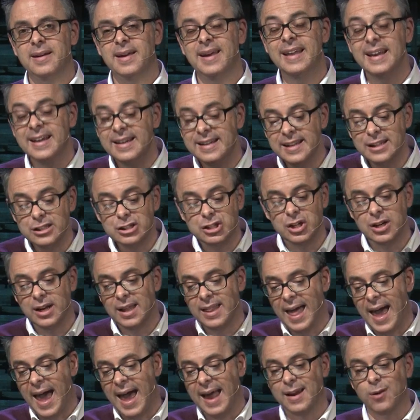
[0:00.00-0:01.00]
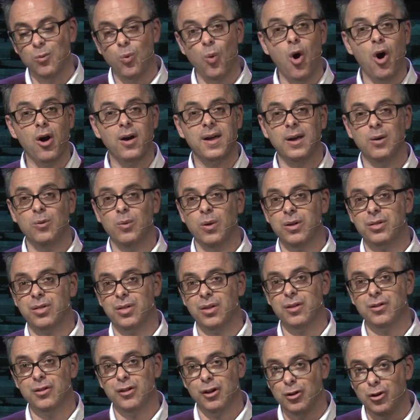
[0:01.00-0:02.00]
In addition to that, in walking
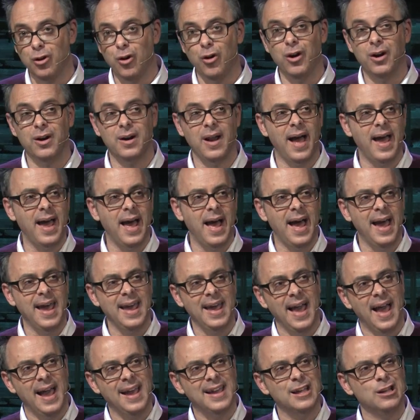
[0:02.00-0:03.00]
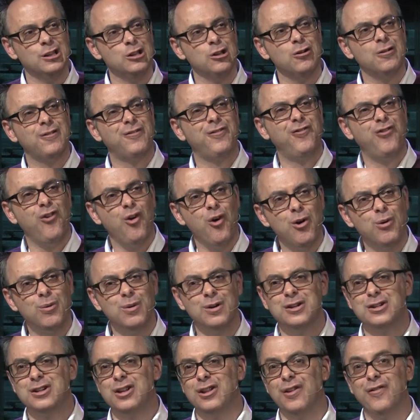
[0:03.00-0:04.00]
with the Lord, I, I, I can look
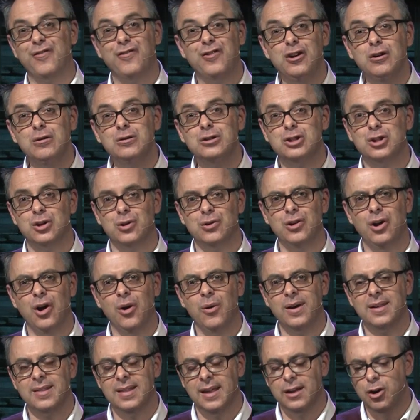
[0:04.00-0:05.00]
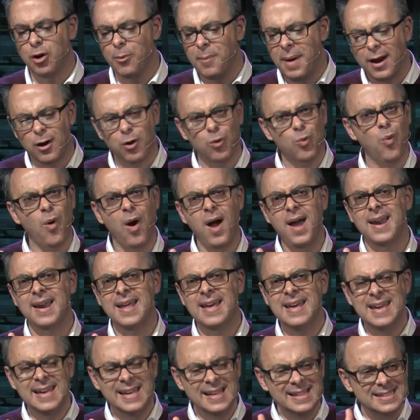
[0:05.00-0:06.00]
forward to the future, knowing that no matter what
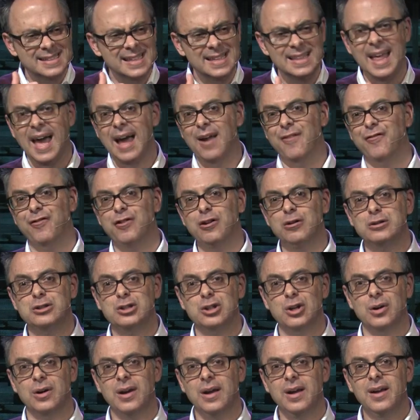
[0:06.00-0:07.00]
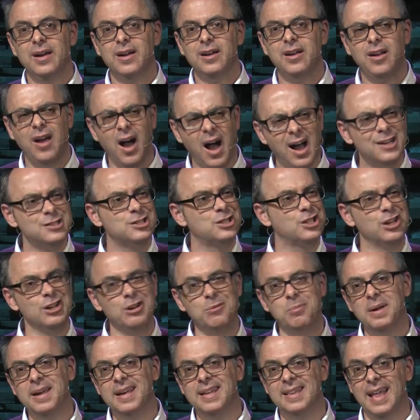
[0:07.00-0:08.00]
is in that future, God's
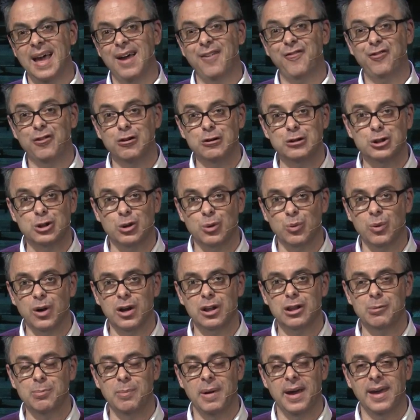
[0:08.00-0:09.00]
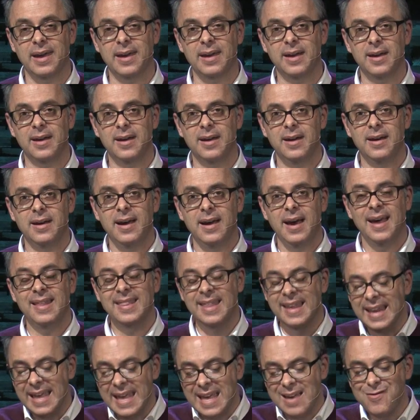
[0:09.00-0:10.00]
going to be in that future with me.
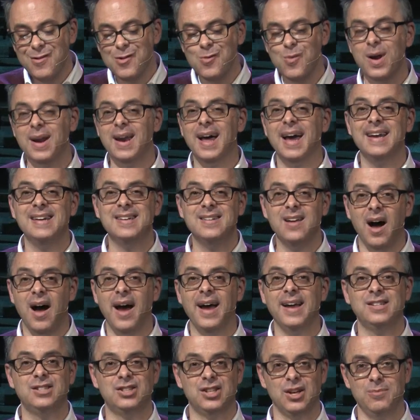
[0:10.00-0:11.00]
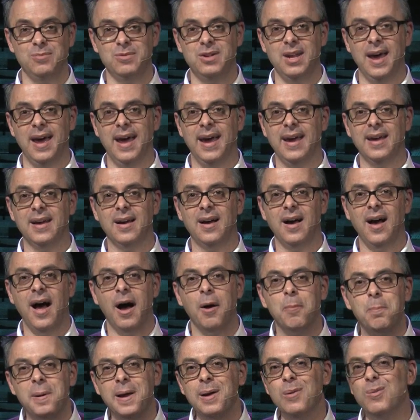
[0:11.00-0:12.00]
And that even when I die someday,
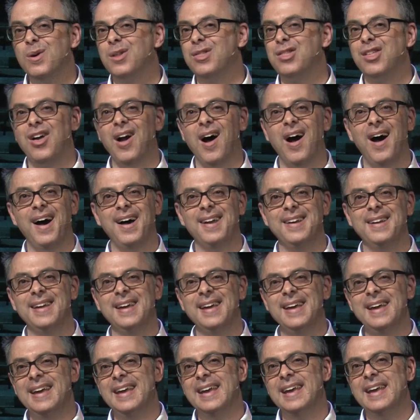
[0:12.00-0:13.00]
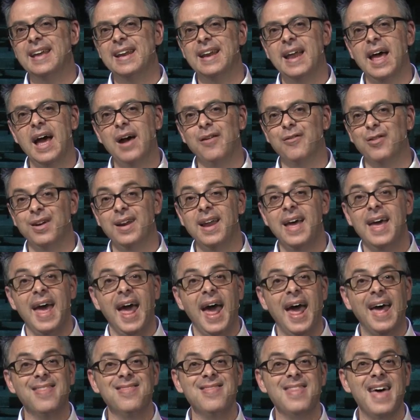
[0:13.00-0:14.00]
I'll be with God in heaven.
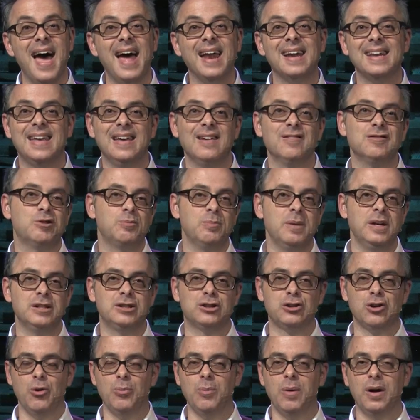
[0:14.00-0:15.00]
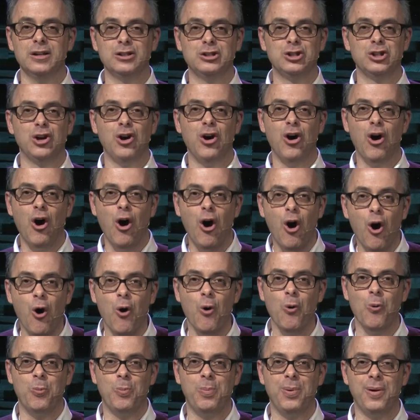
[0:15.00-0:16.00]
And that gives me so much
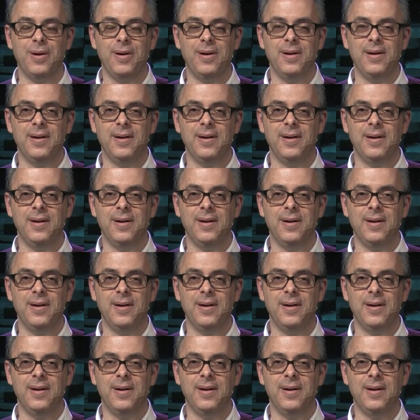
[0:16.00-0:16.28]
hope.